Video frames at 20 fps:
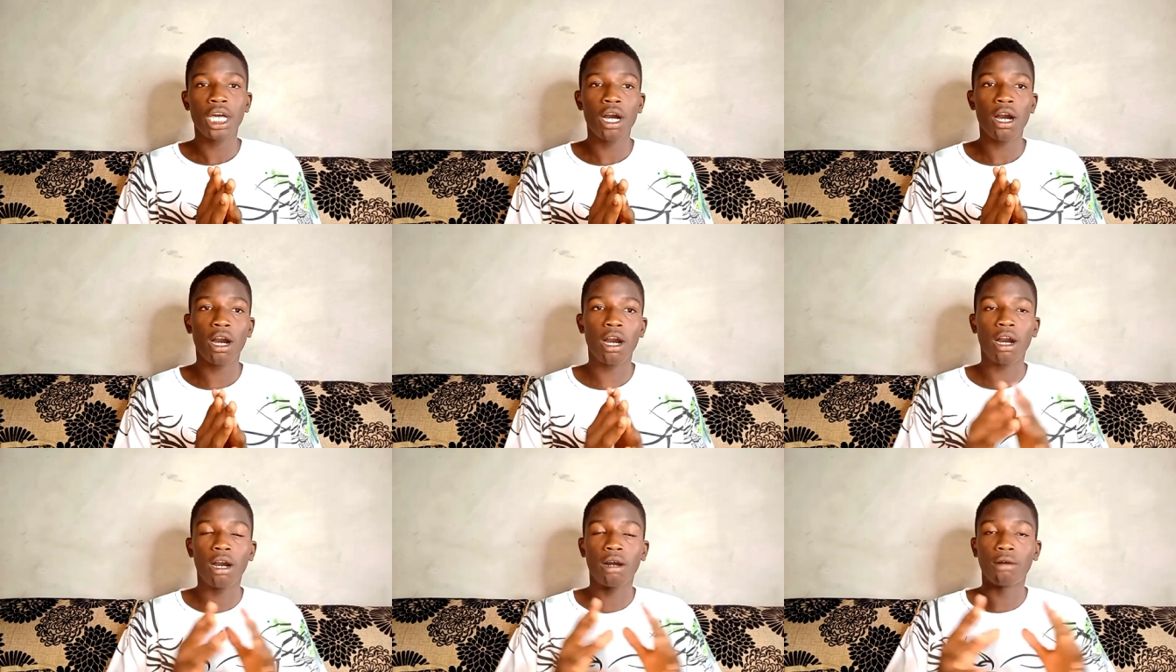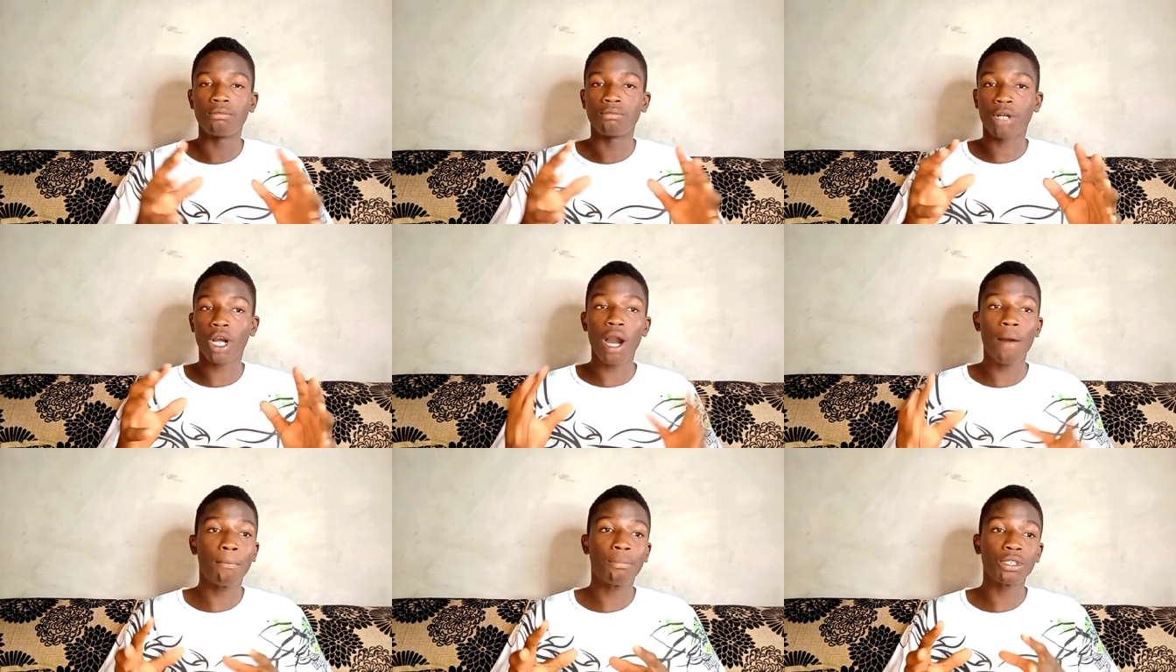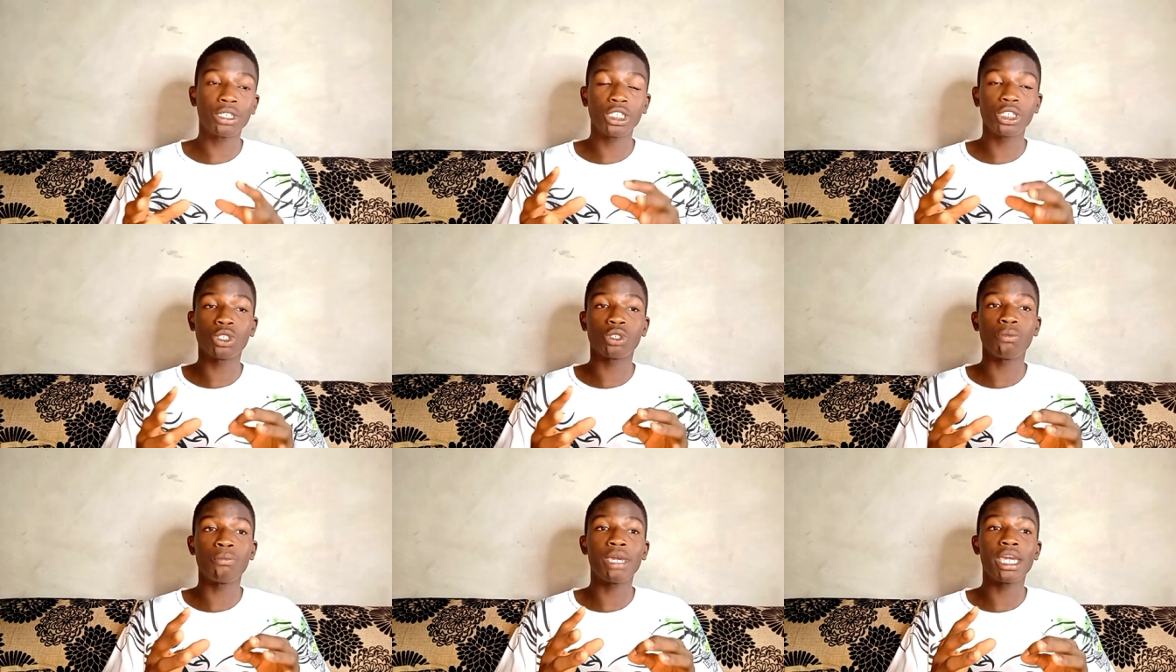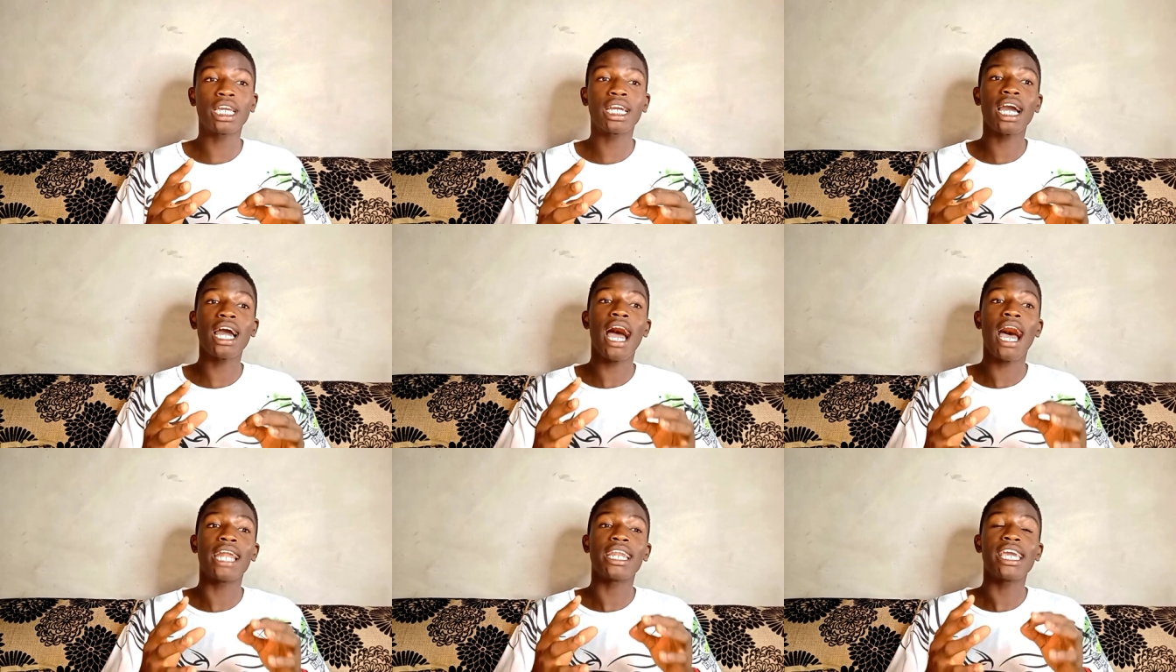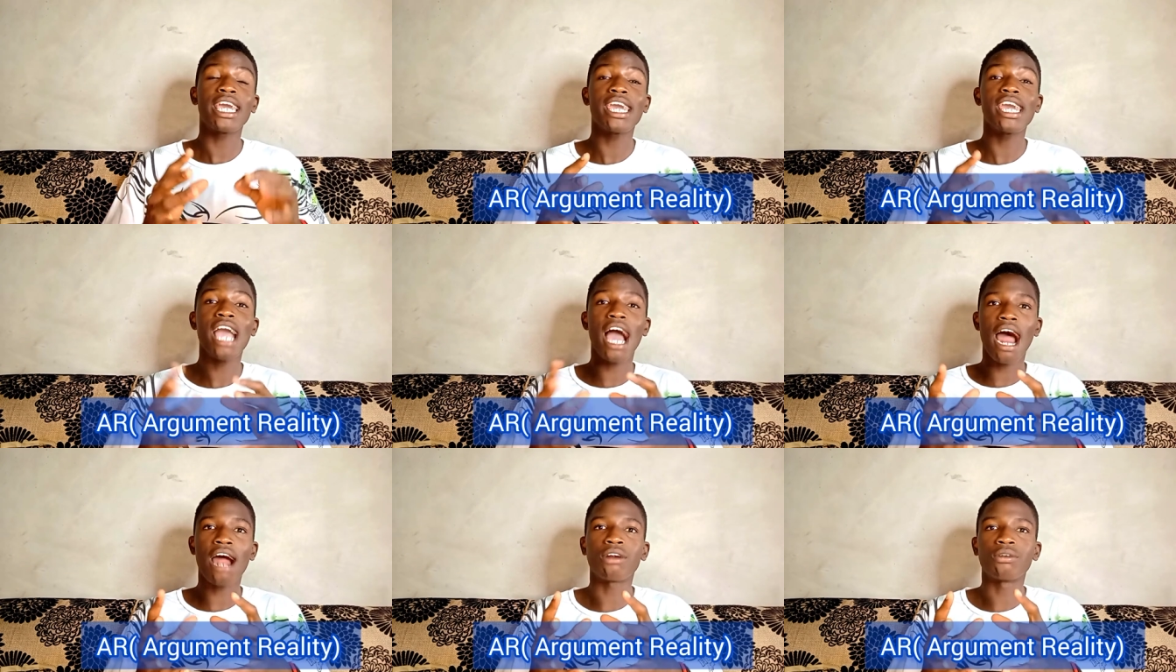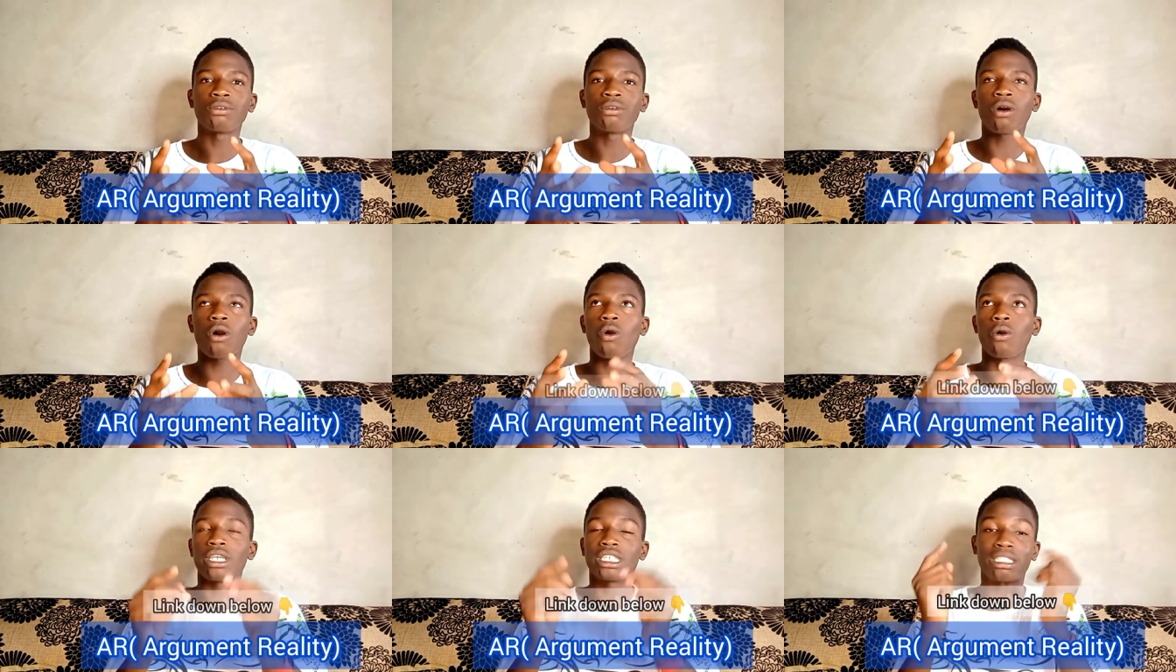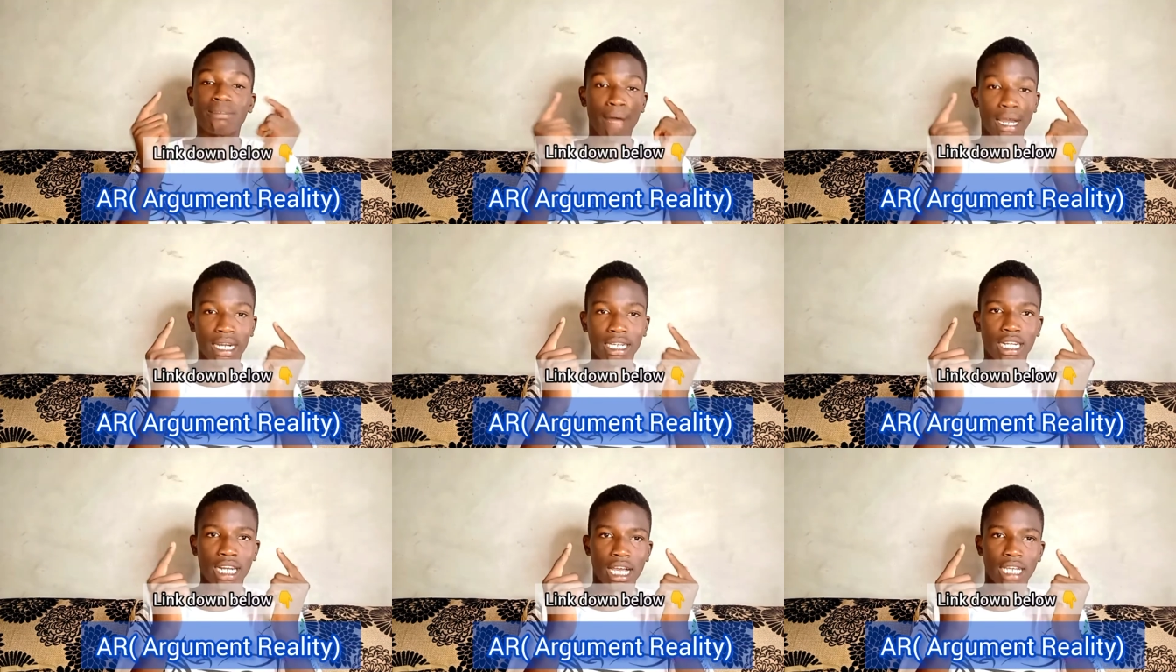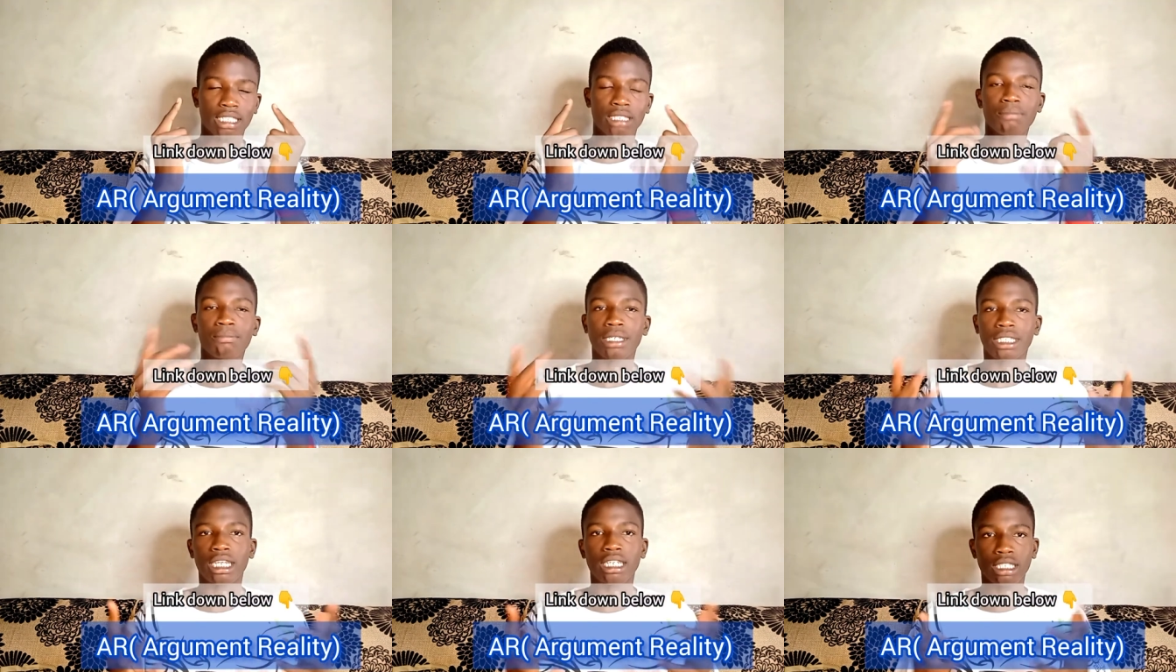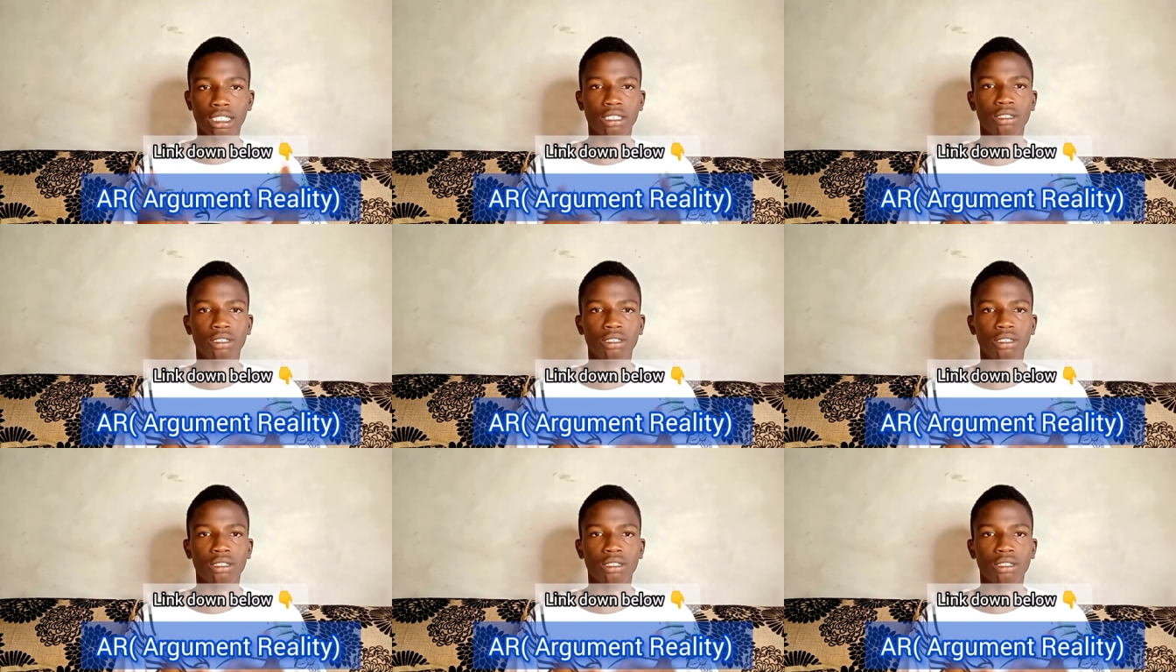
um, company to make an AR or a smart glass, better still.